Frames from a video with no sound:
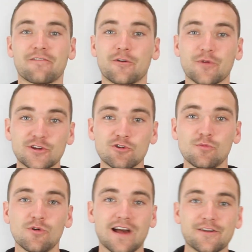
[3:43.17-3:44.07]
for
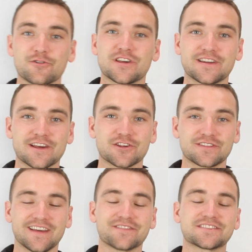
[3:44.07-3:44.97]
renewable energy
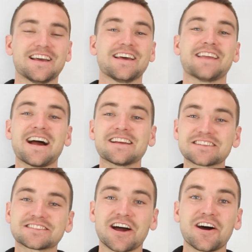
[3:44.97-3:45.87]
initiatives. That is
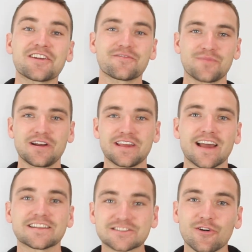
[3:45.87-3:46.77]
a ton of money.
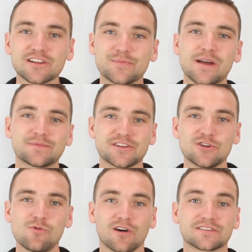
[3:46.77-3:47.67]
And it's going to be up to
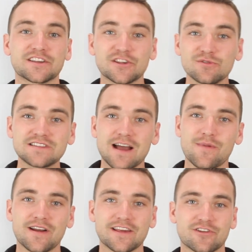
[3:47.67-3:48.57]
you all to use that
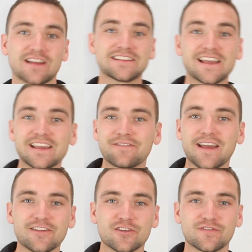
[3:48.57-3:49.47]
money and take
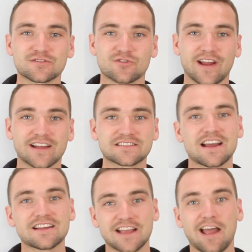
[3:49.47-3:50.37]
advantage of those grants
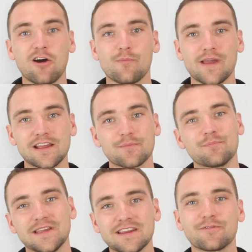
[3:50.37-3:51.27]
to help make
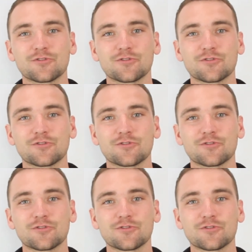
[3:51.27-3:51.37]
meaningful